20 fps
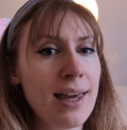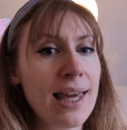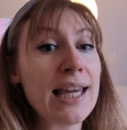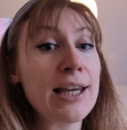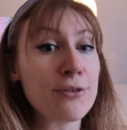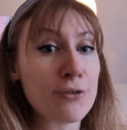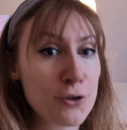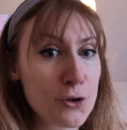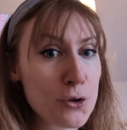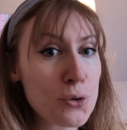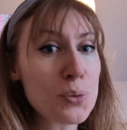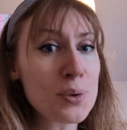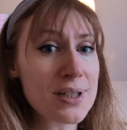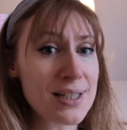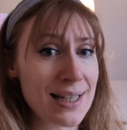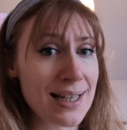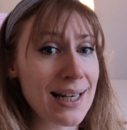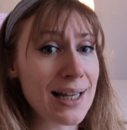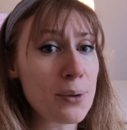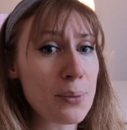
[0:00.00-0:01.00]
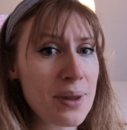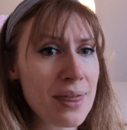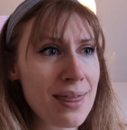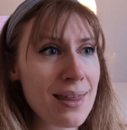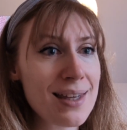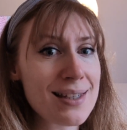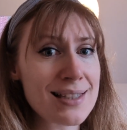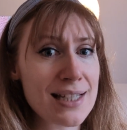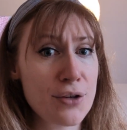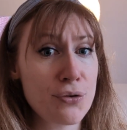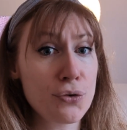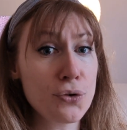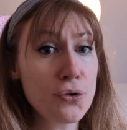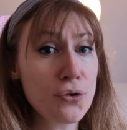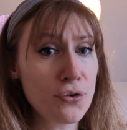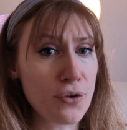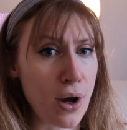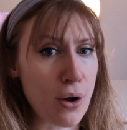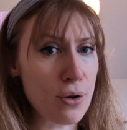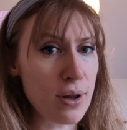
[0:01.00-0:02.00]
if you were dealing with this, if you
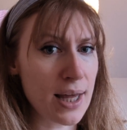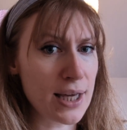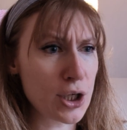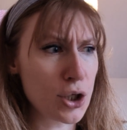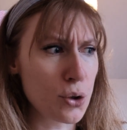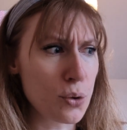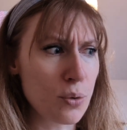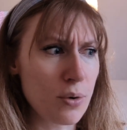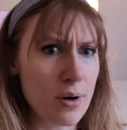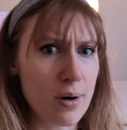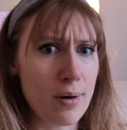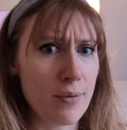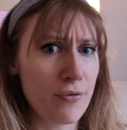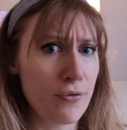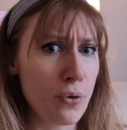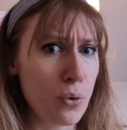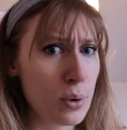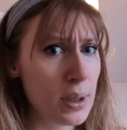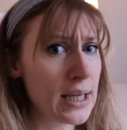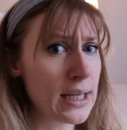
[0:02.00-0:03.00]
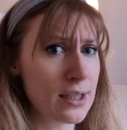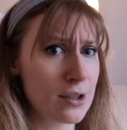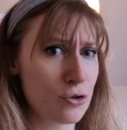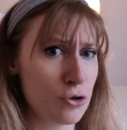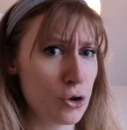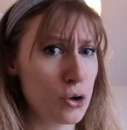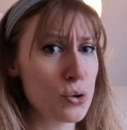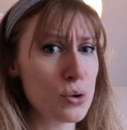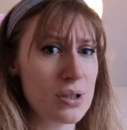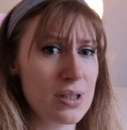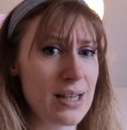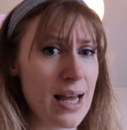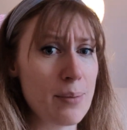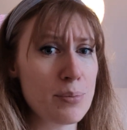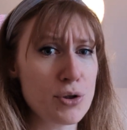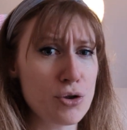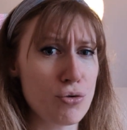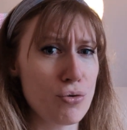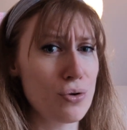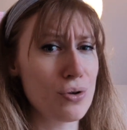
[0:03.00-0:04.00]
felt like you were falling 2
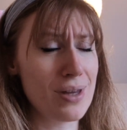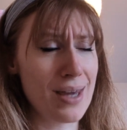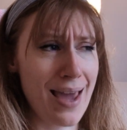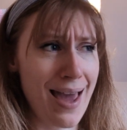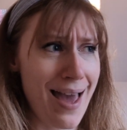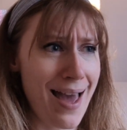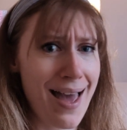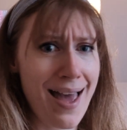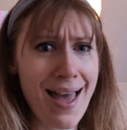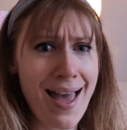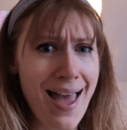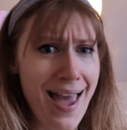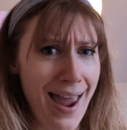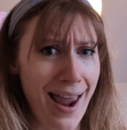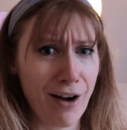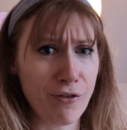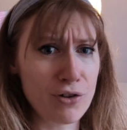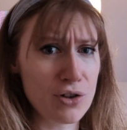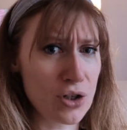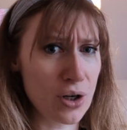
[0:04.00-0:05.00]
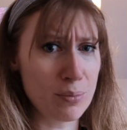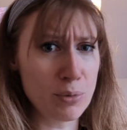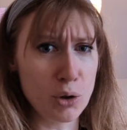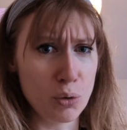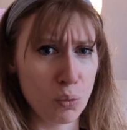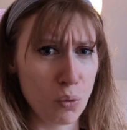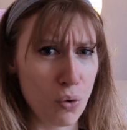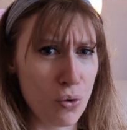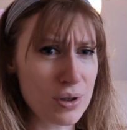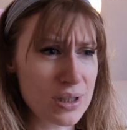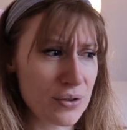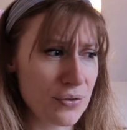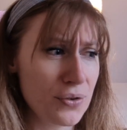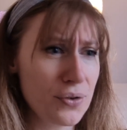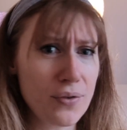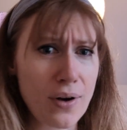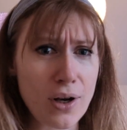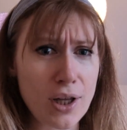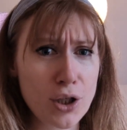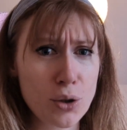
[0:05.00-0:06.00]
steps through the air every time you walked, if you
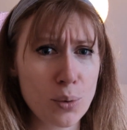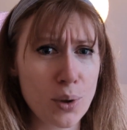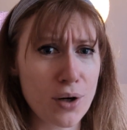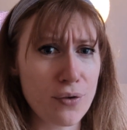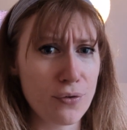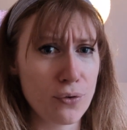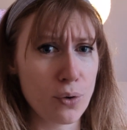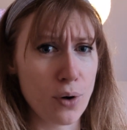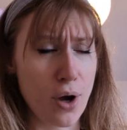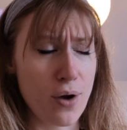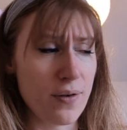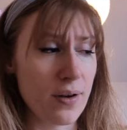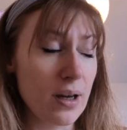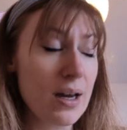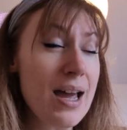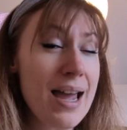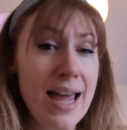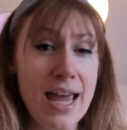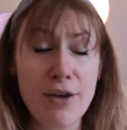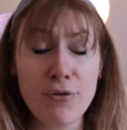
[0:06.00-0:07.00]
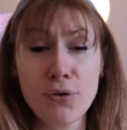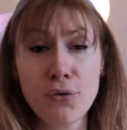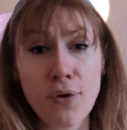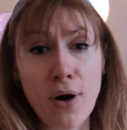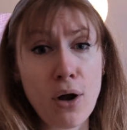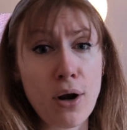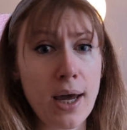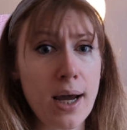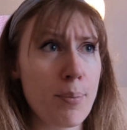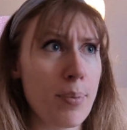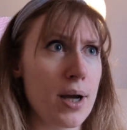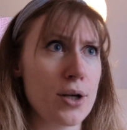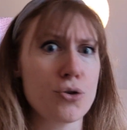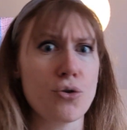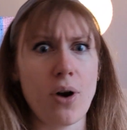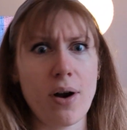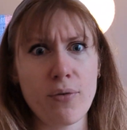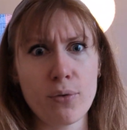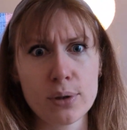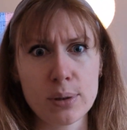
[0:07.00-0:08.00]
felt like you were going to fall over, if you felt like a bus
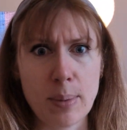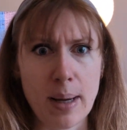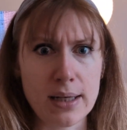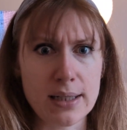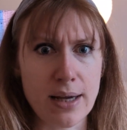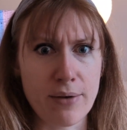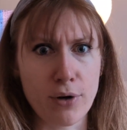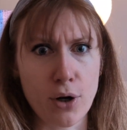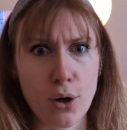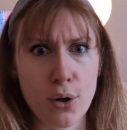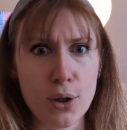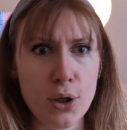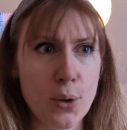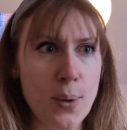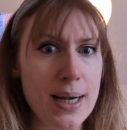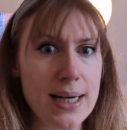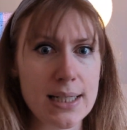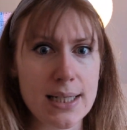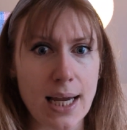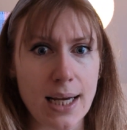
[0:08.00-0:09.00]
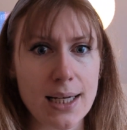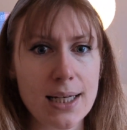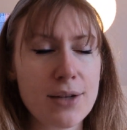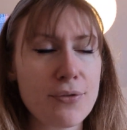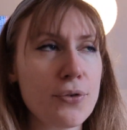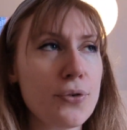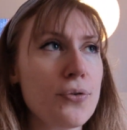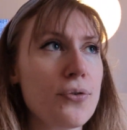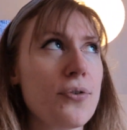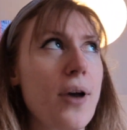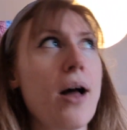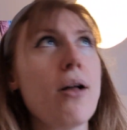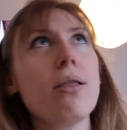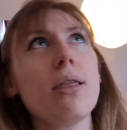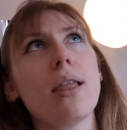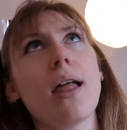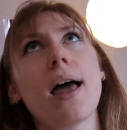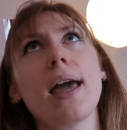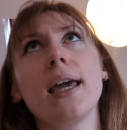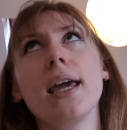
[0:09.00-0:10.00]
driver was about to have a go at you any second, if you
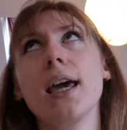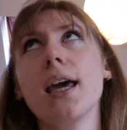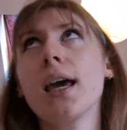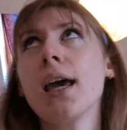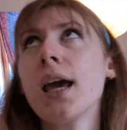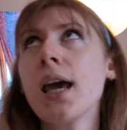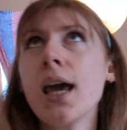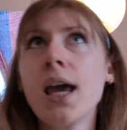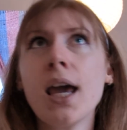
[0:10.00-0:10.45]
felt like